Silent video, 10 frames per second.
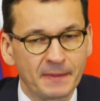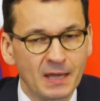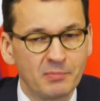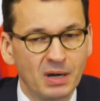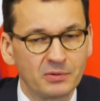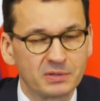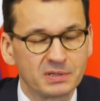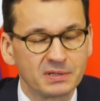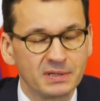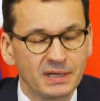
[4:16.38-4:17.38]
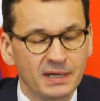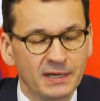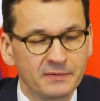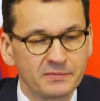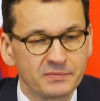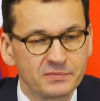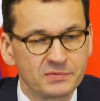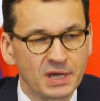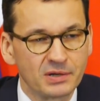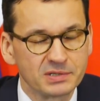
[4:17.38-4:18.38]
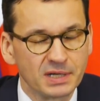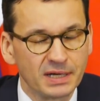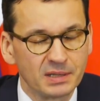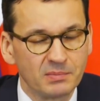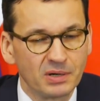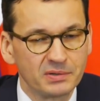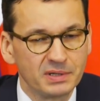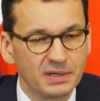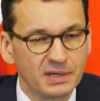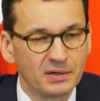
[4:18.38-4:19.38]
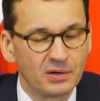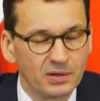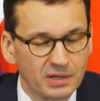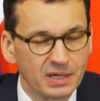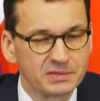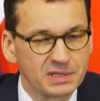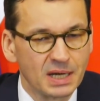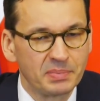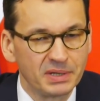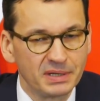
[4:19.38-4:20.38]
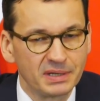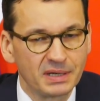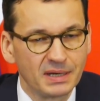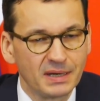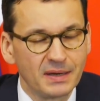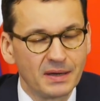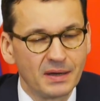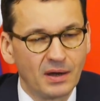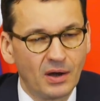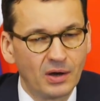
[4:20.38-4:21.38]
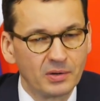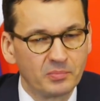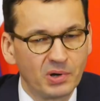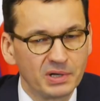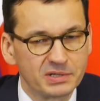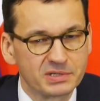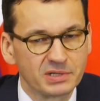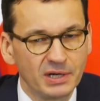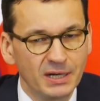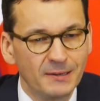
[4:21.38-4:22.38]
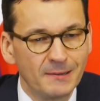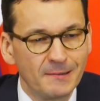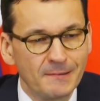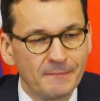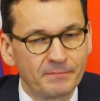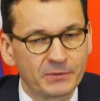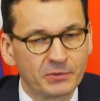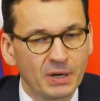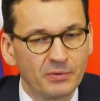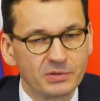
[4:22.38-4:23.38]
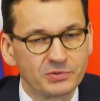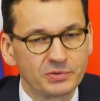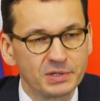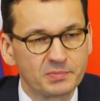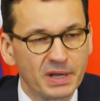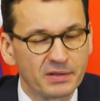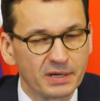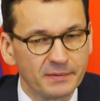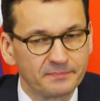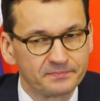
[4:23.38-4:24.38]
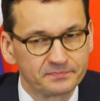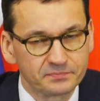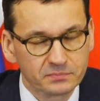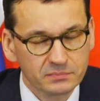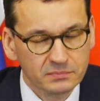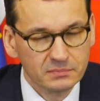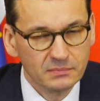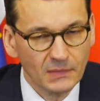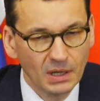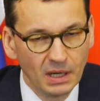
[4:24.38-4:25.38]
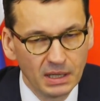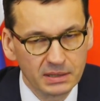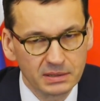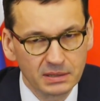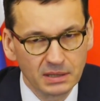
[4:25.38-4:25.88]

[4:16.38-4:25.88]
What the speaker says: about the genocide, about the Holocaust happening on Polish soil to our Jewish brethren. And